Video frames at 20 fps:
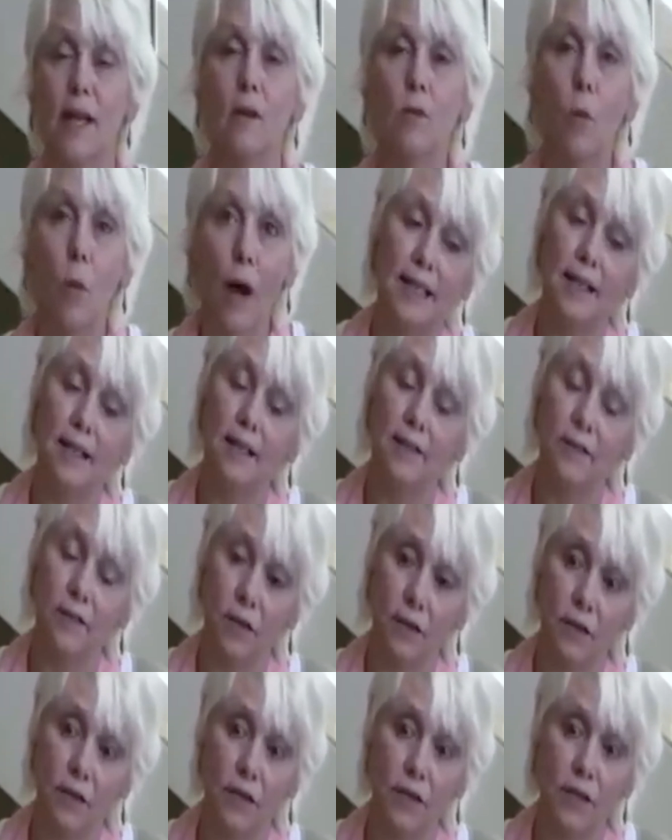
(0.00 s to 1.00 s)
And the
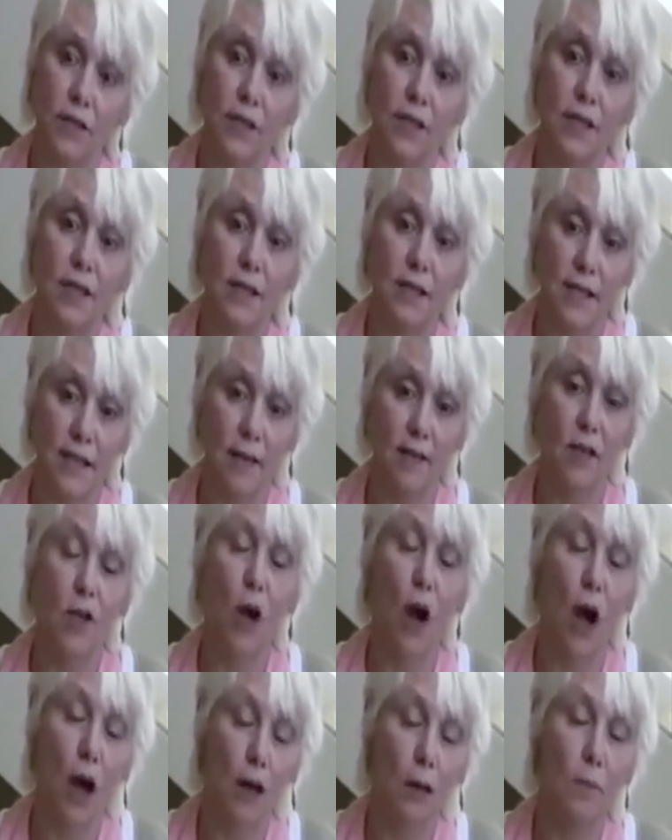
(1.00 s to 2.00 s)
first
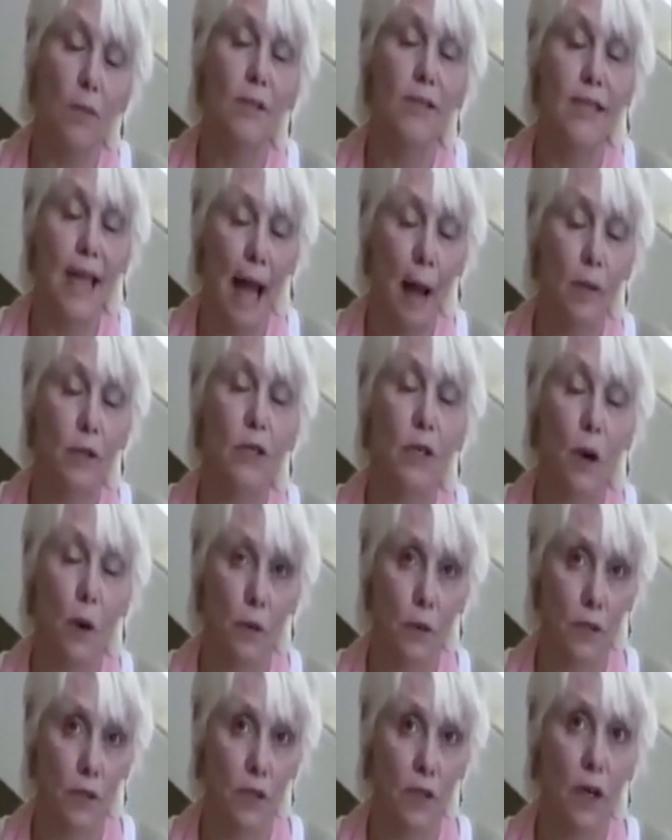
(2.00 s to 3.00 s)
seven audible sound
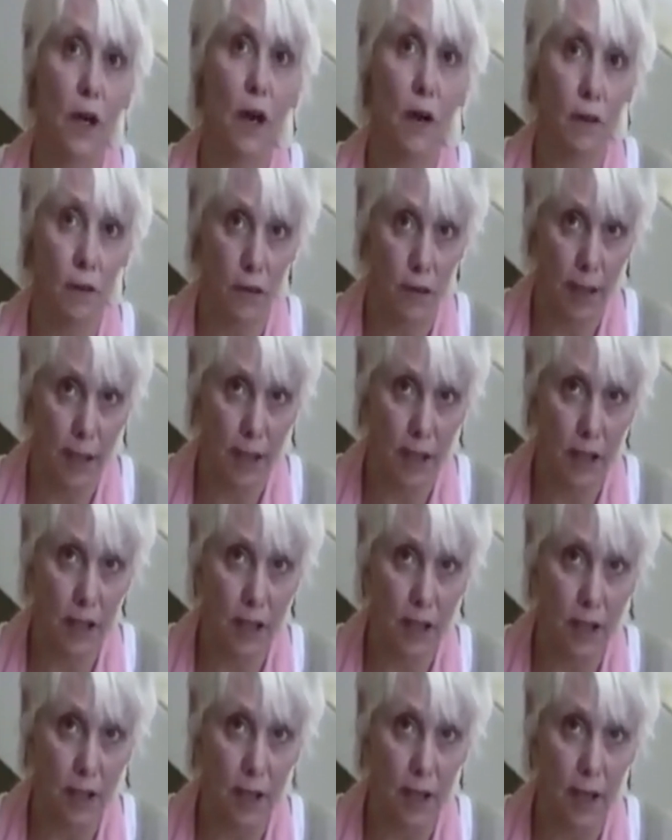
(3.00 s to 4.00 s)
tones of
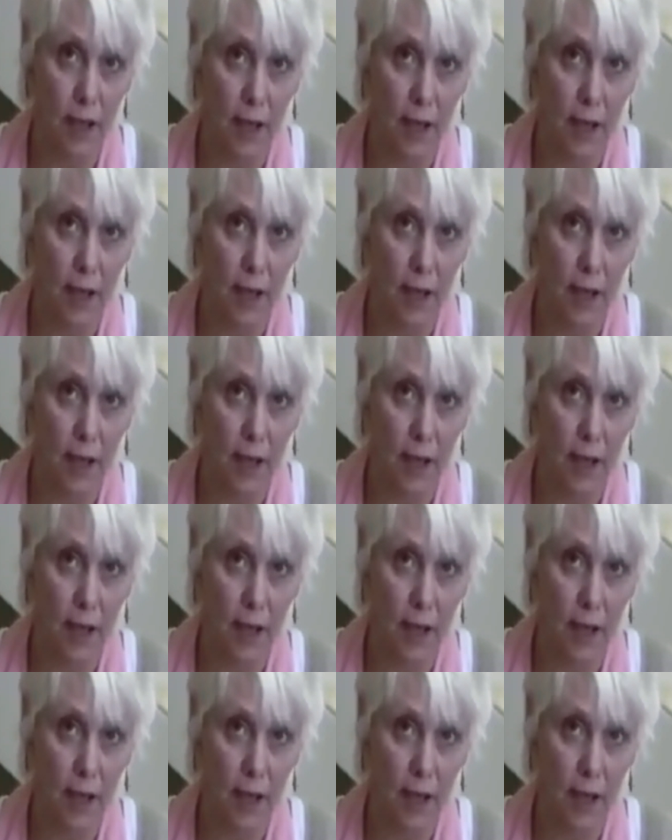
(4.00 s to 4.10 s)
creation,